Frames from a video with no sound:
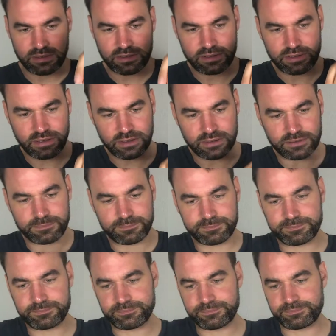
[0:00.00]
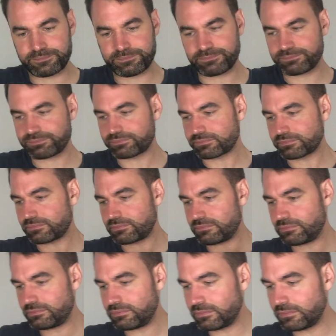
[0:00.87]
Good.
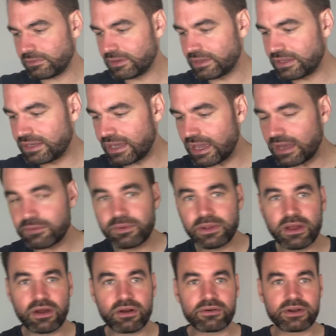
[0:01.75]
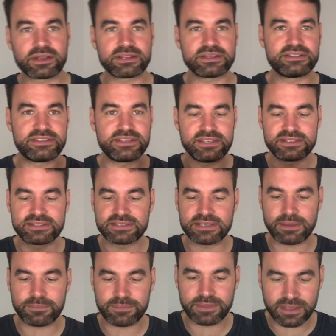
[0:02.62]
Can we already see
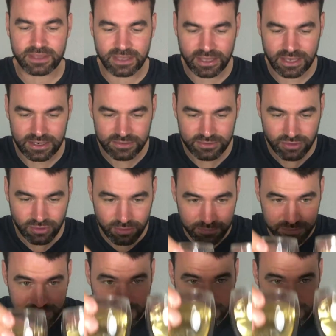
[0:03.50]
something in terms